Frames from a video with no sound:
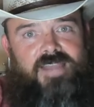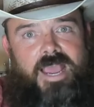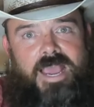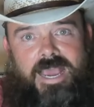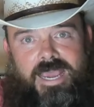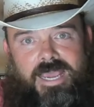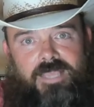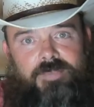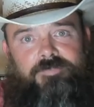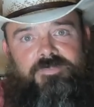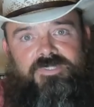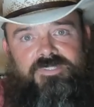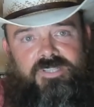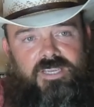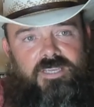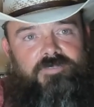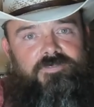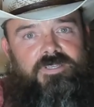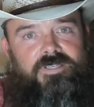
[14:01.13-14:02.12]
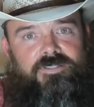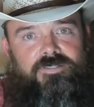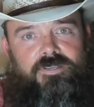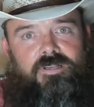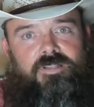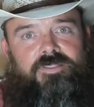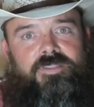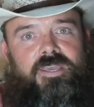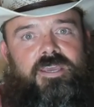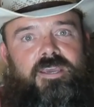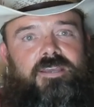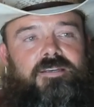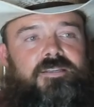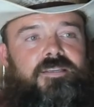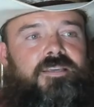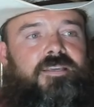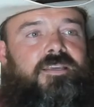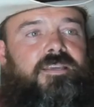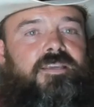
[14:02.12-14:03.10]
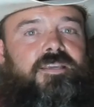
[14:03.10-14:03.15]
time savings on that
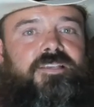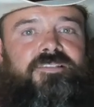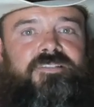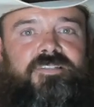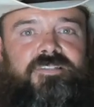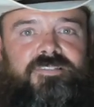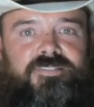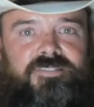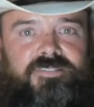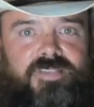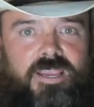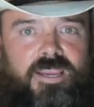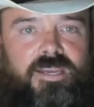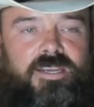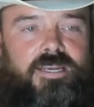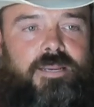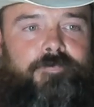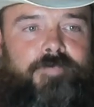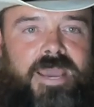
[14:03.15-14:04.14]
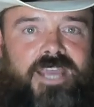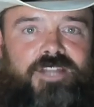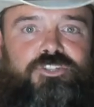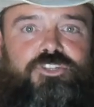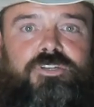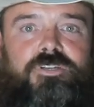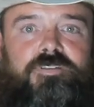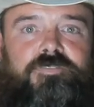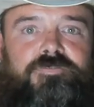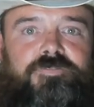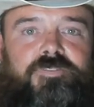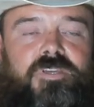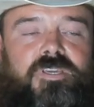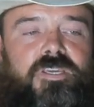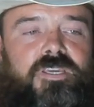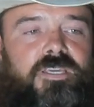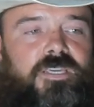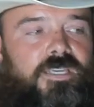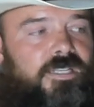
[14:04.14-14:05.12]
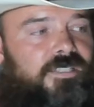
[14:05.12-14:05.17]
is insane imagine if
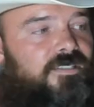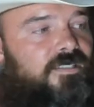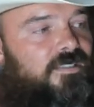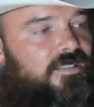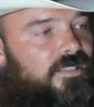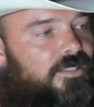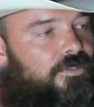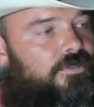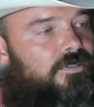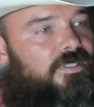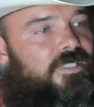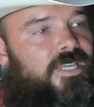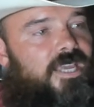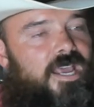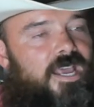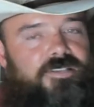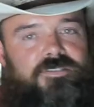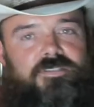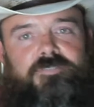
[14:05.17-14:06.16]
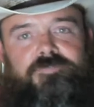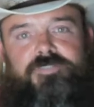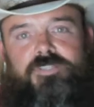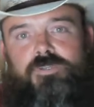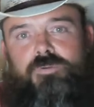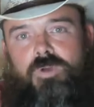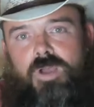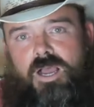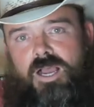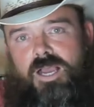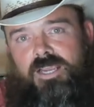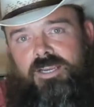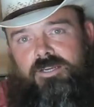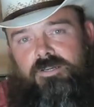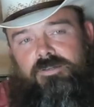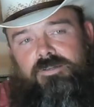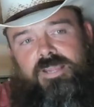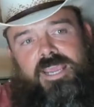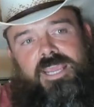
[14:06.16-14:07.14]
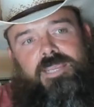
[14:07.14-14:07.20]
it's literally as if you
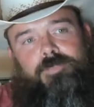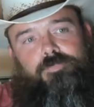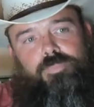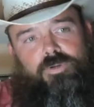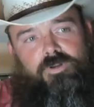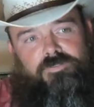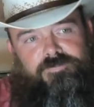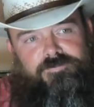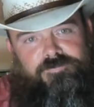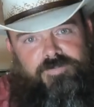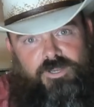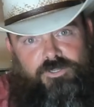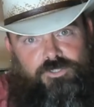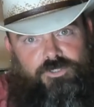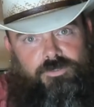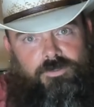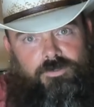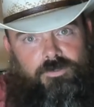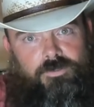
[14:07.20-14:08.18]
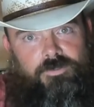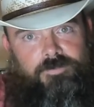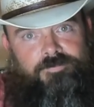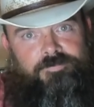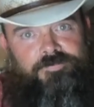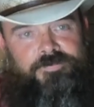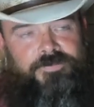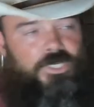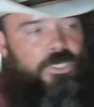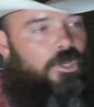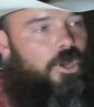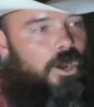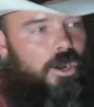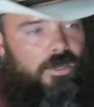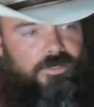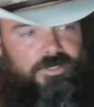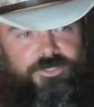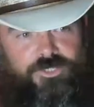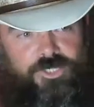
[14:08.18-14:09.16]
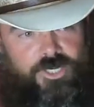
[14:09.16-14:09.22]
hired a professional,
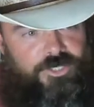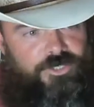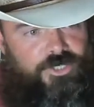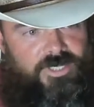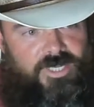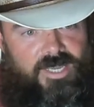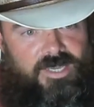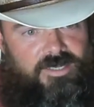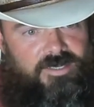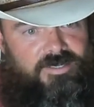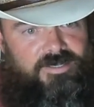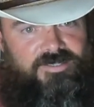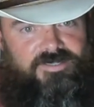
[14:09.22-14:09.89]
college educated